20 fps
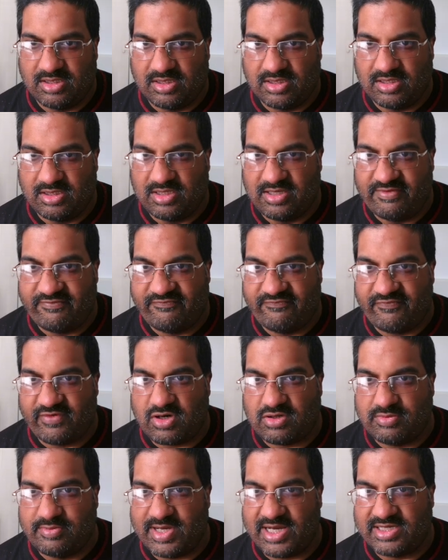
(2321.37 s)

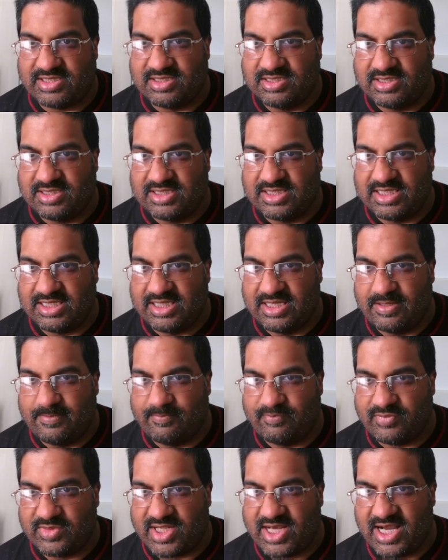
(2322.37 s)
lymphoma
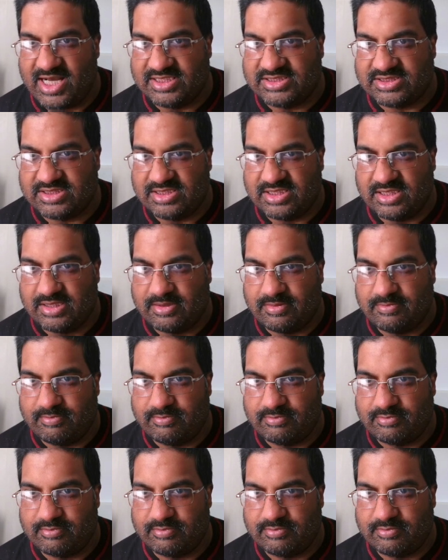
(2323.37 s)
had
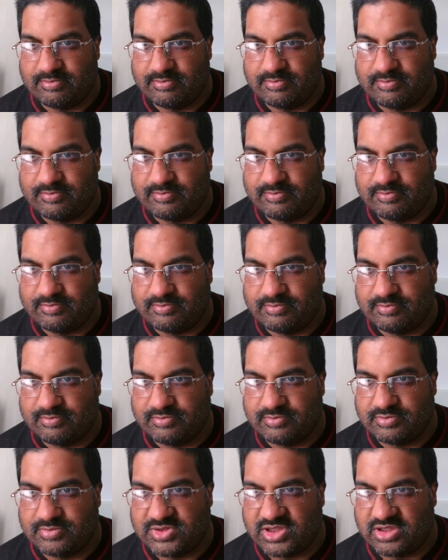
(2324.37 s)

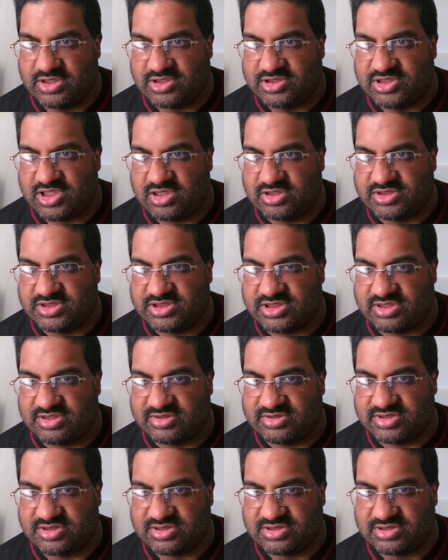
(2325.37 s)
to the
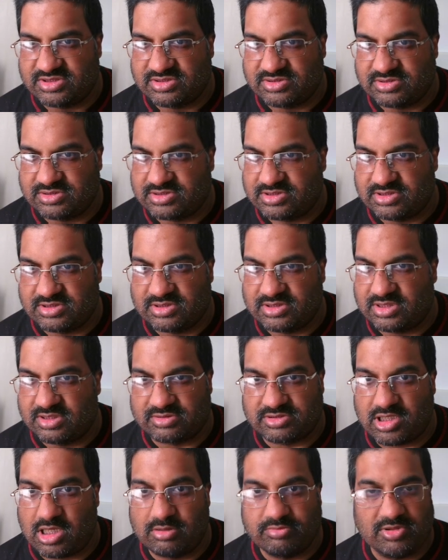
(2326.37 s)
tonsils."
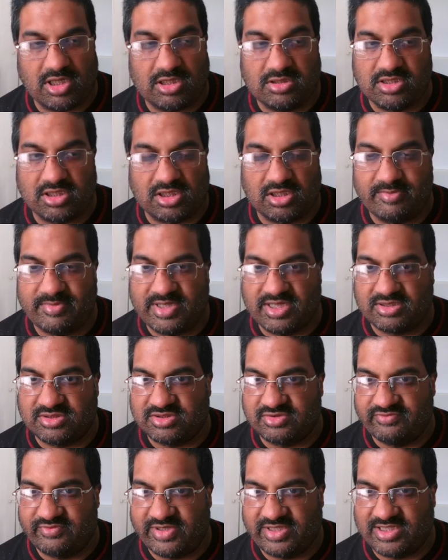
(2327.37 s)
I'm not going to be able
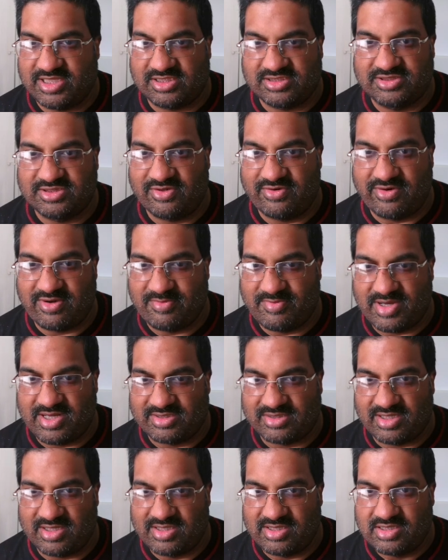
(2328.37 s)
to read that. Sorry about
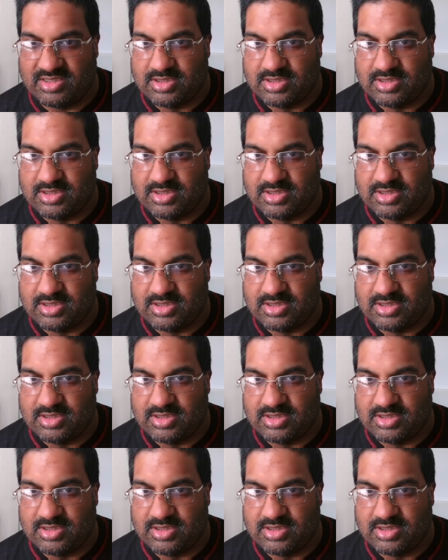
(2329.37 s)
that.